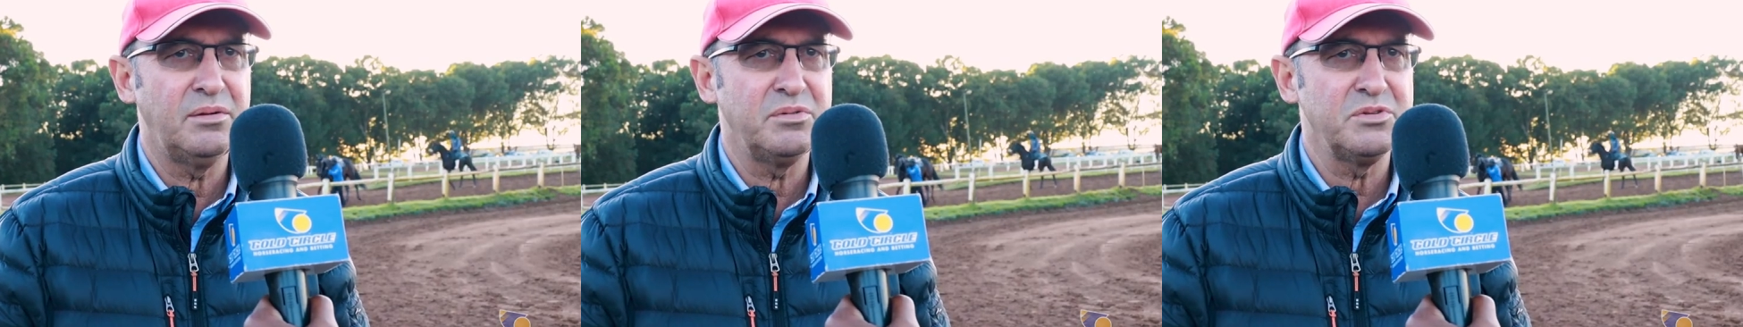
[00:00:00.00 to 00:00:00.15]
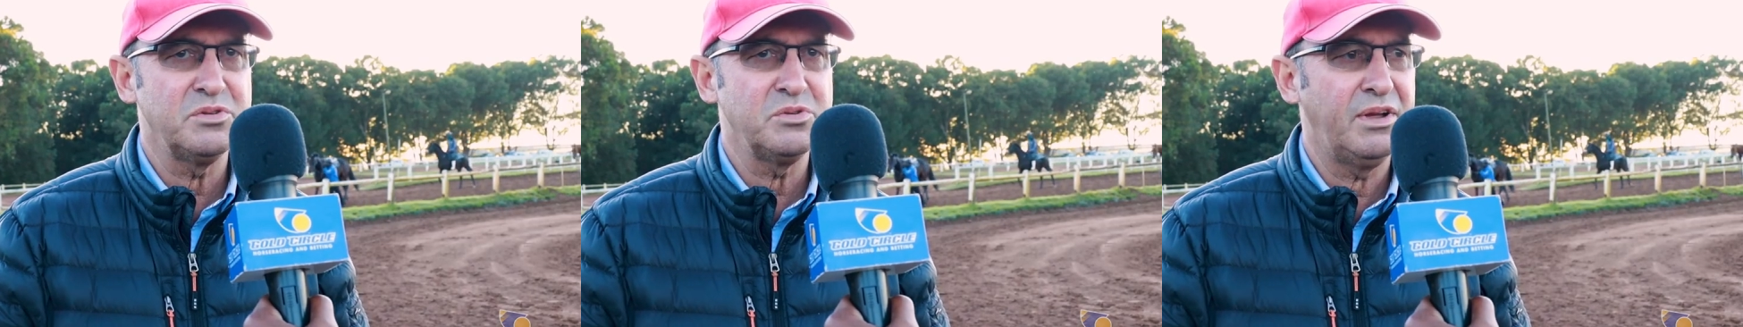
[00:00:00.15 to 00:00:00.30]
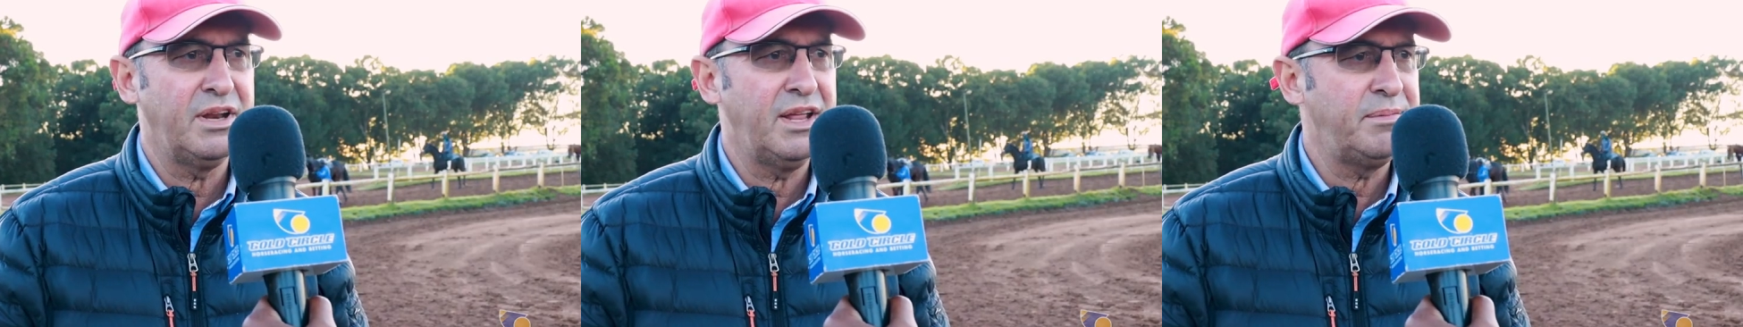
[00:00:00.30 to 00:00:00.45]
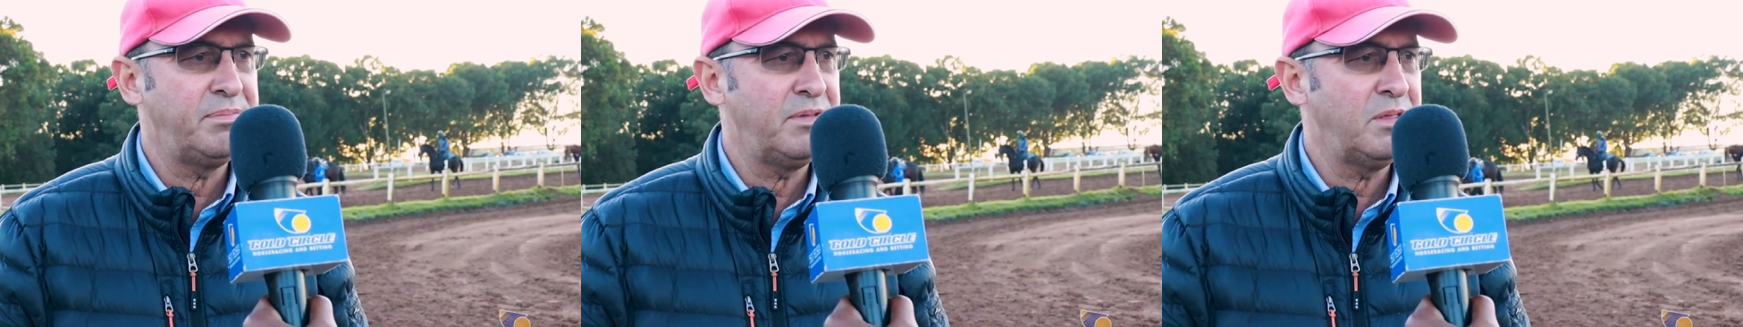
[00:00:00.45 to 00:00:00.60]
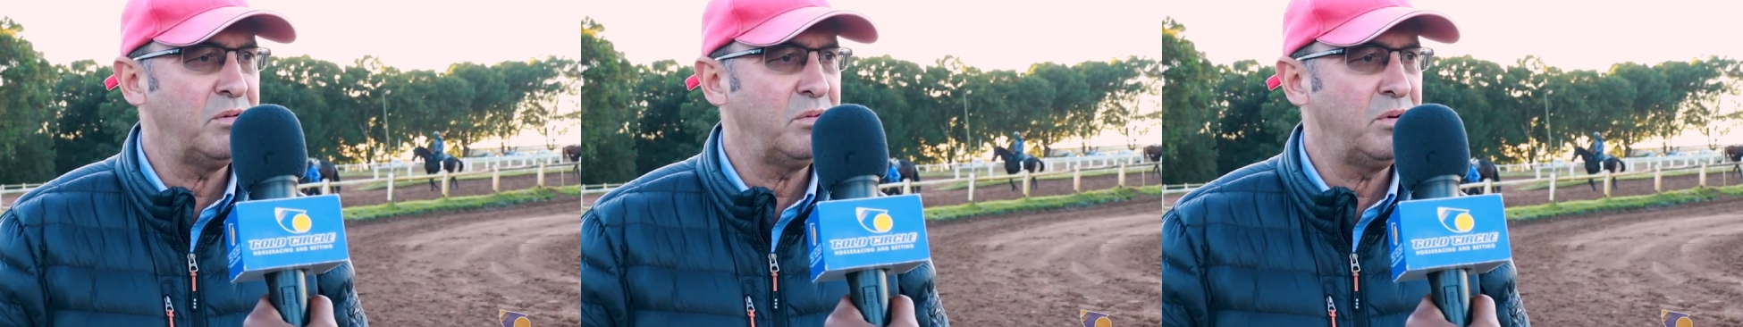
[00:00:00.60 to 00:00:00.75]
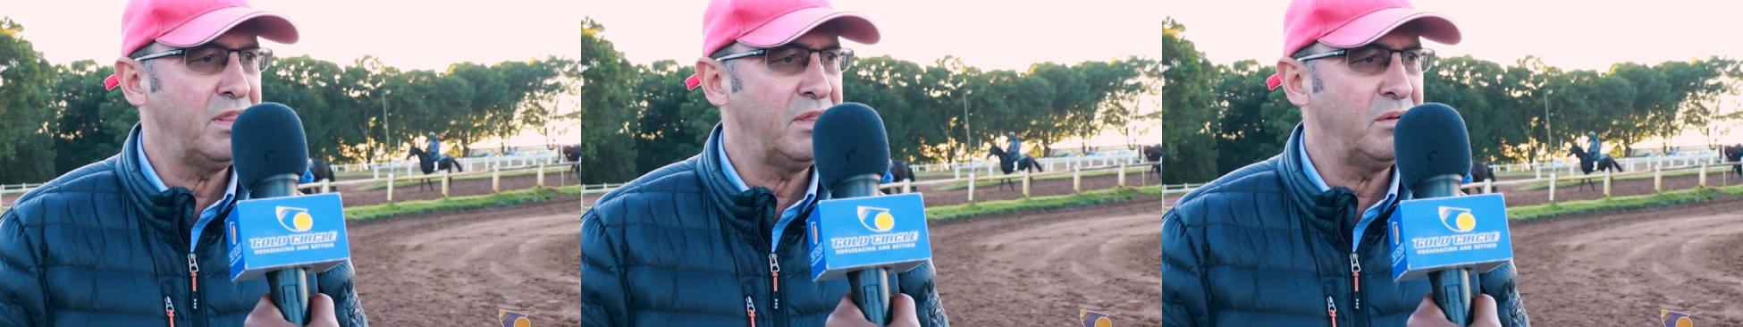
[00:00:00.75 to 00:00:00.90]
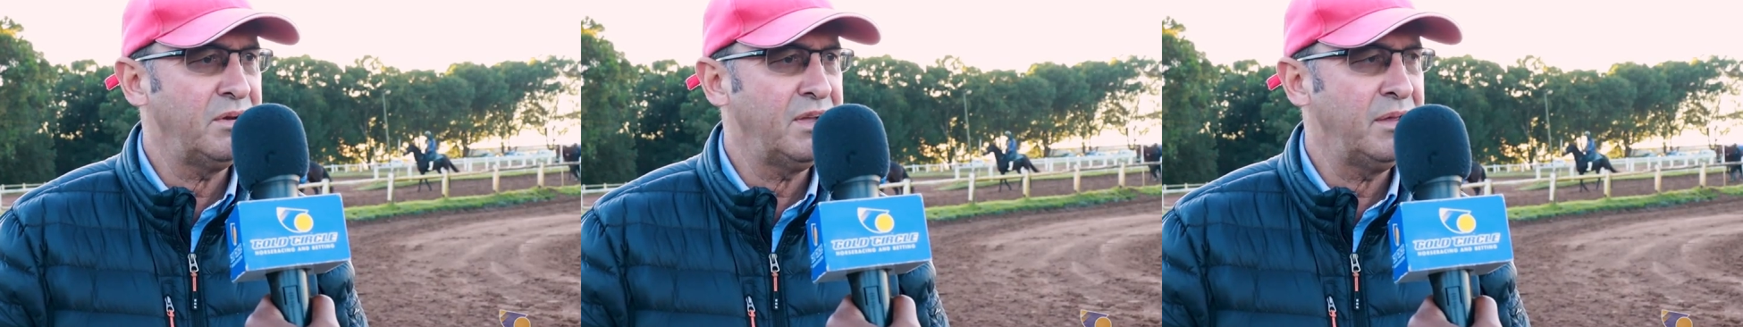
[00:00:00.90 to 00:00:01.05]
and I was quite happy the
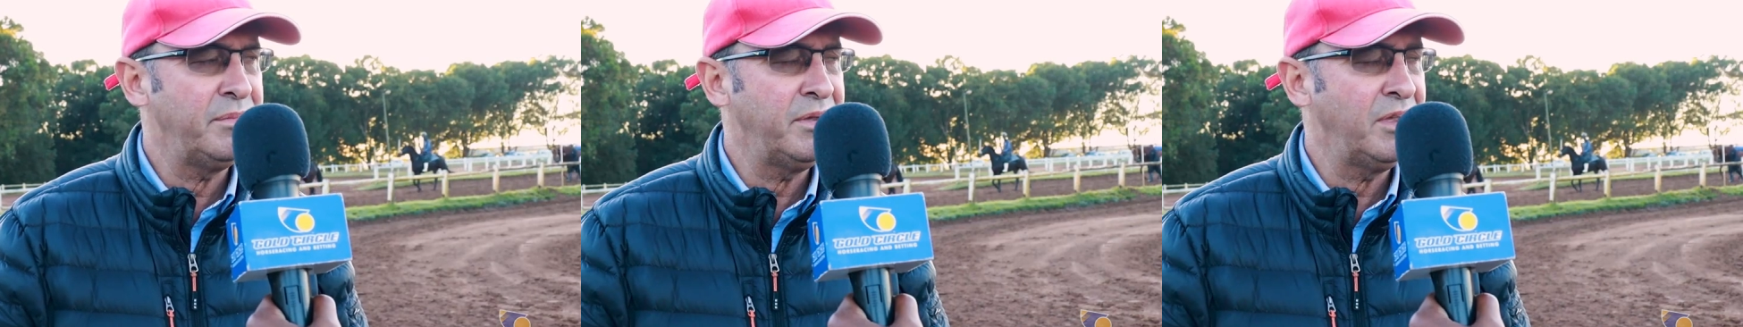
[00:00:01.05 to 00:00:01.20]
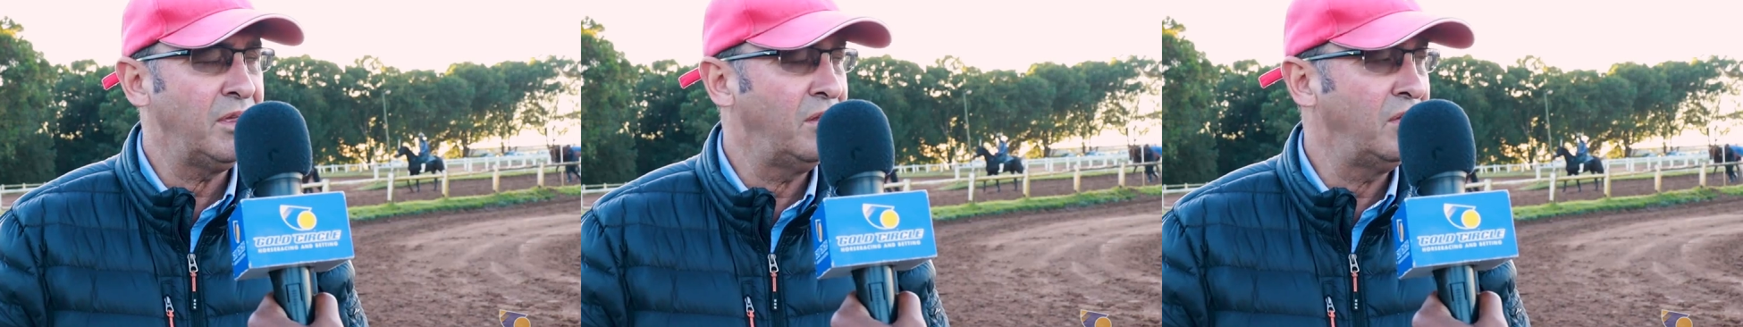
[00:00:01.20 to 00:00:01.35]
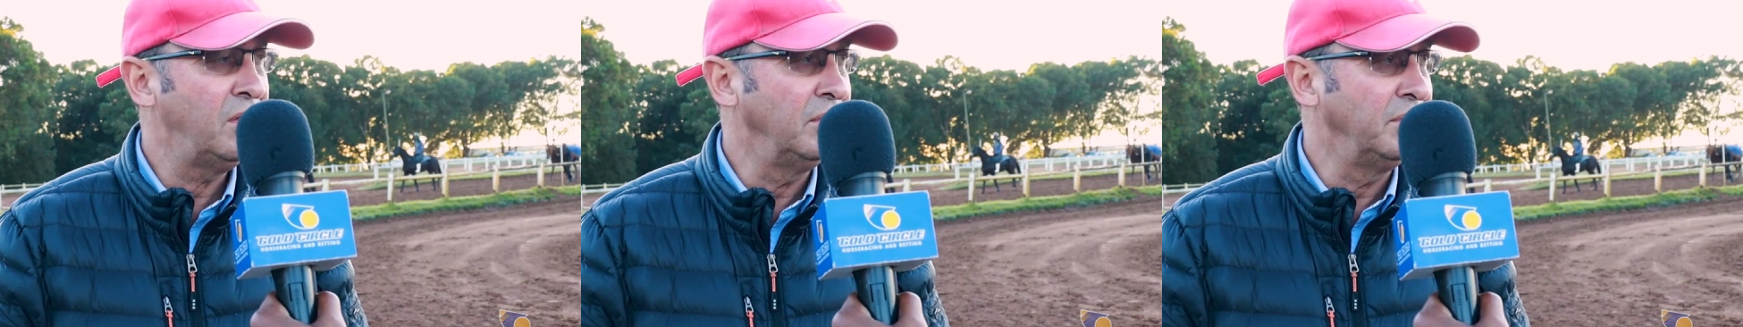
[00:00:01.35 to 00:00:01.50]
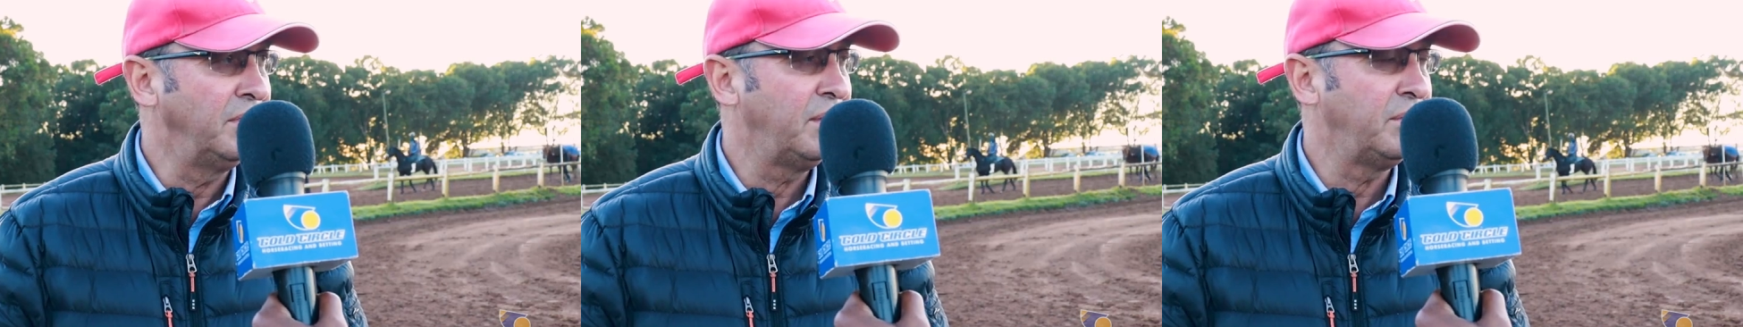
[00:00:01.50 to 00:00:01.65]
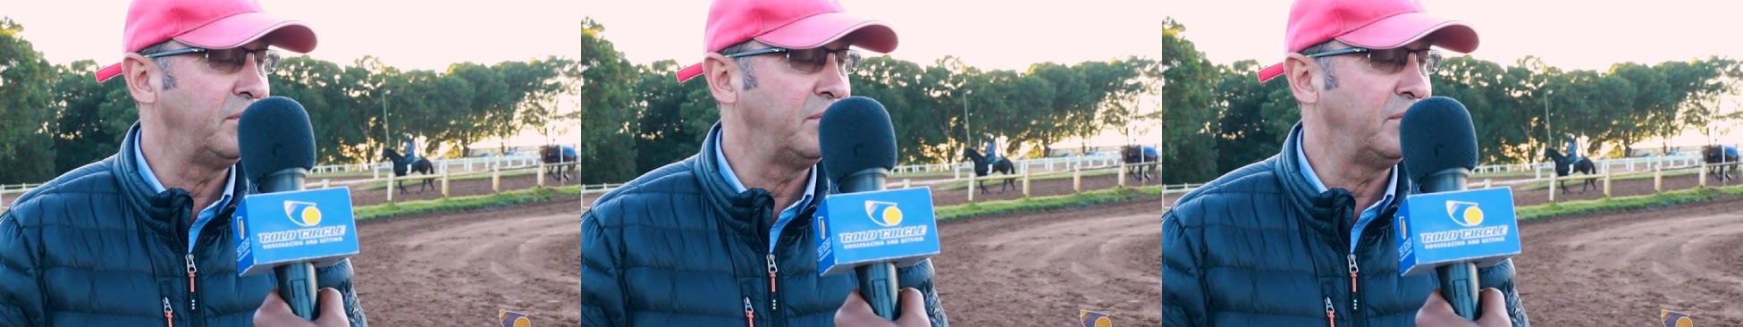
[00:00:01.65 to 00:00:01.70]
way they were coming along.